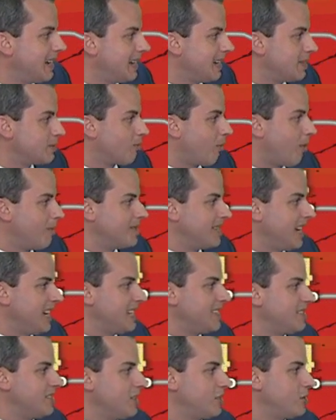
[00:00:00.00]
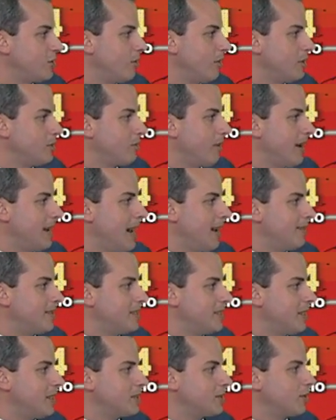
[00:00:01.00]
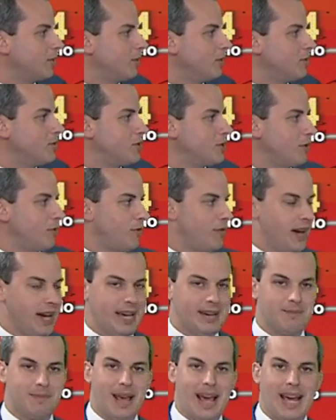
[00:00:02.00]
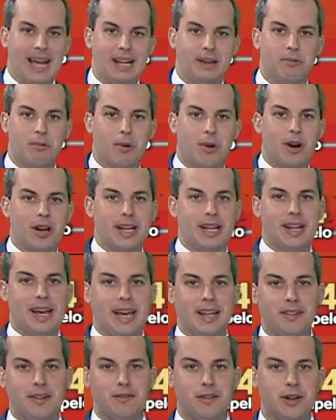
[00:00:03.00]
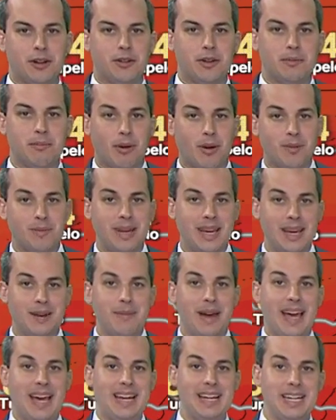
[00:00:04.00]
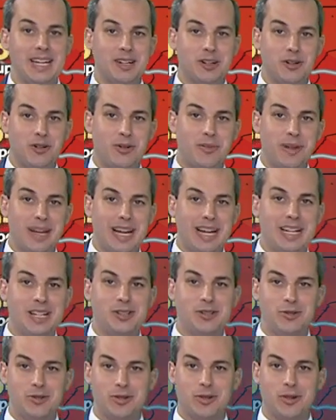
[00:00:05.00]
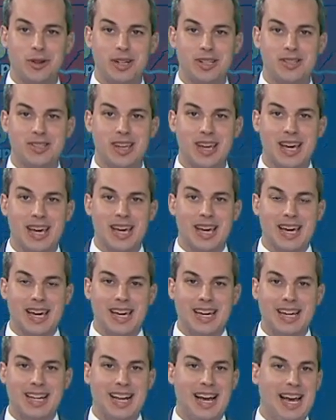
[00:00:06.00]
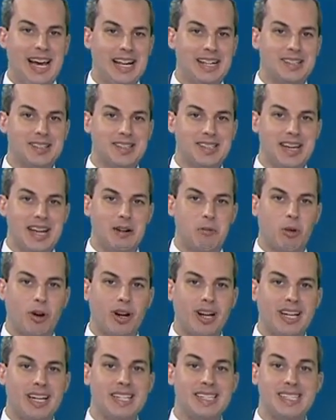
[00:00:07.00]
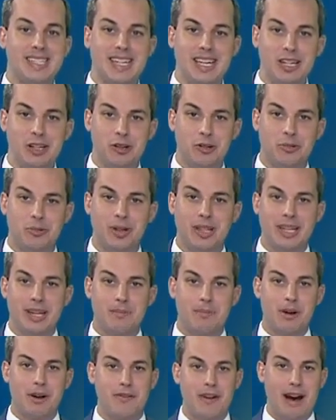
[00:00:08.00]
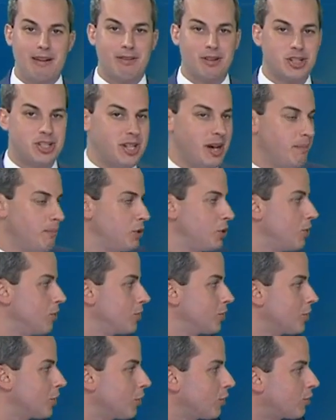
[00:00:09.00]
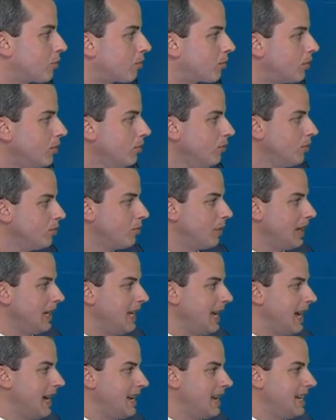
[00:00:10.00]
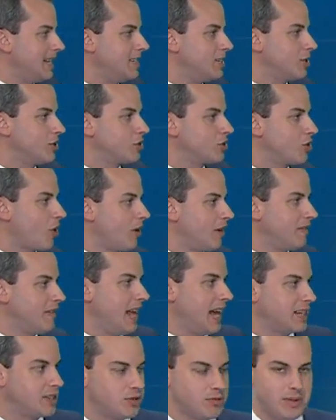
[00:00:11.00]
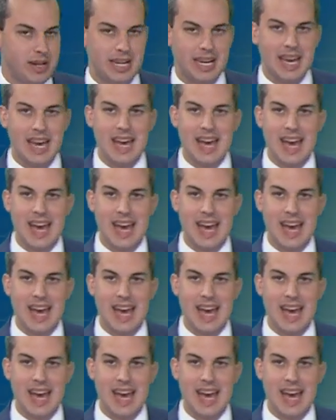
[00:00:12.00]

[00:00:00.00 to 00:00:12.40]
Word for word: as warm as 86 degrees right now in Tuscaloosa, Fayette, 81 in Haleyville and Birmingham, 80 in Cullman, 82 degrees in Anniston. And we're going to continue with the above average temperatures through the weekend and into the start of next week.